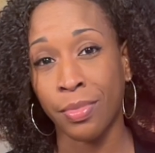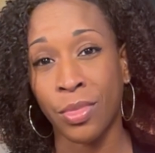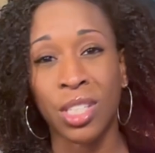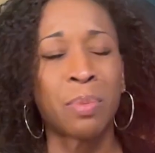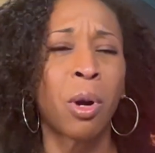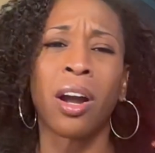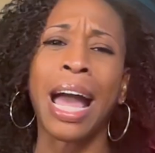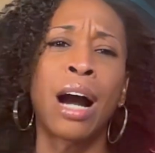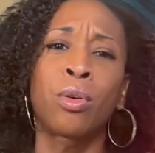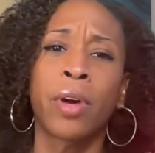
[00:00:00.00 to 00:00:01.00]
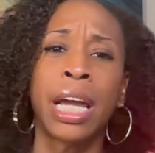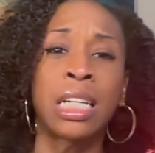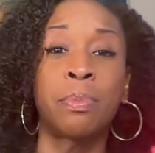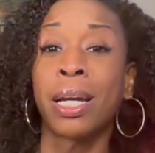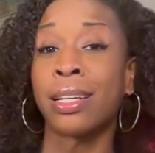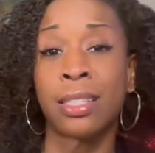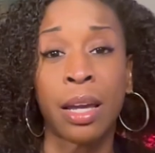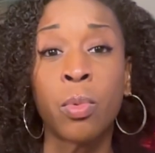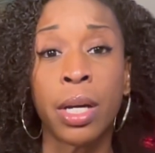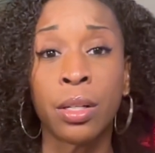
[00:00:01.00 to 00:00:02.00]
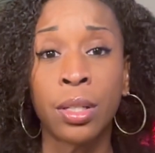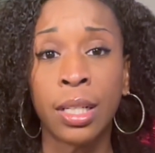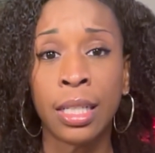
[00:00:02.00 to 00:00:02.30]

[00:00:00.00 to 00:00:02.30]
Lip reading: to spark outrage because they will,